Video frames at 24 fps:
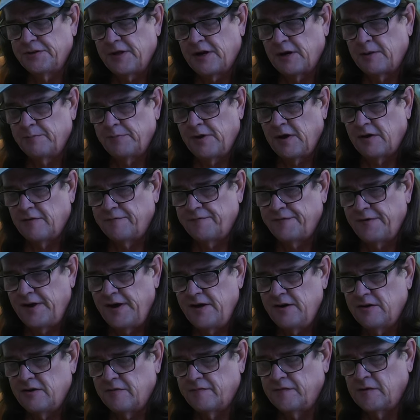that I'm not a
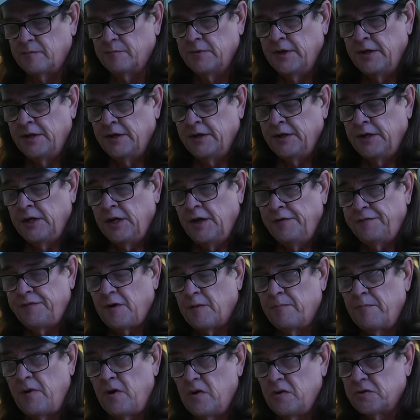fan of them. If you're
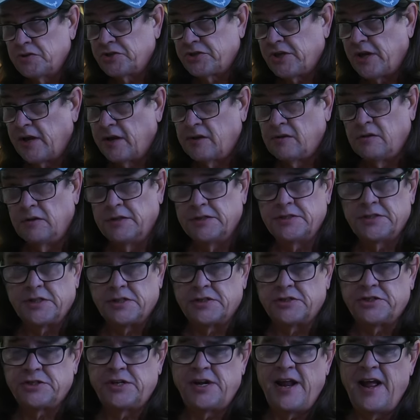a motorcyclist, the
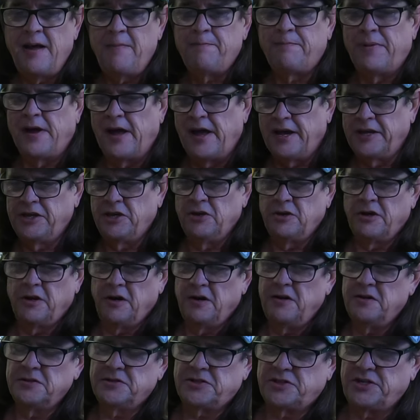snapback, you can
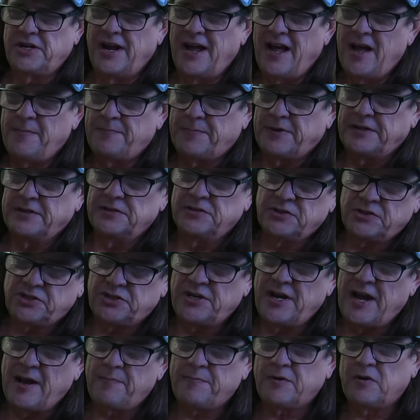unsnap it and
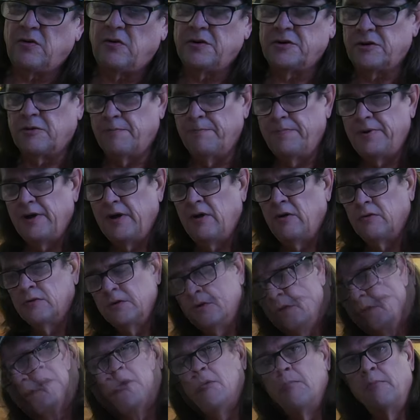snap it on your belt,
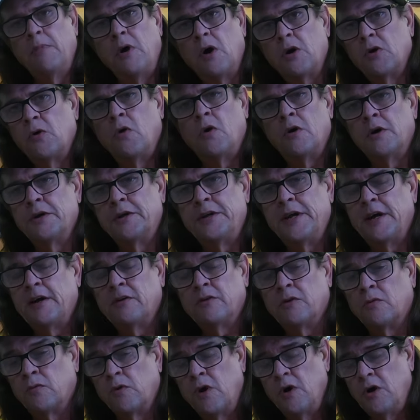moto on
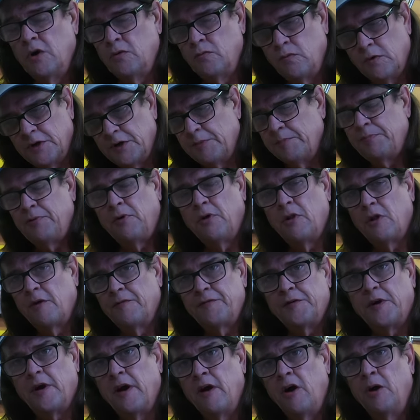down the road, and when you pull
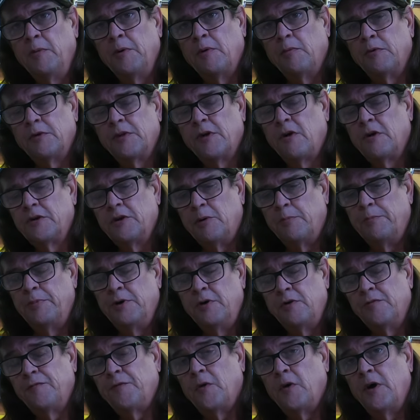off your helmet with all your
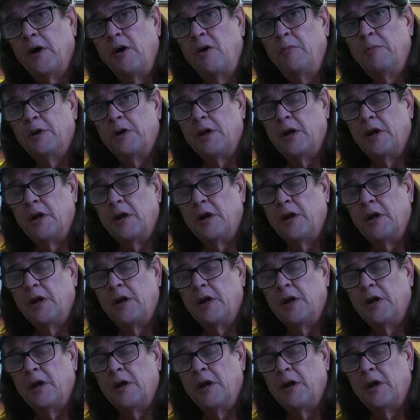beautiful helmet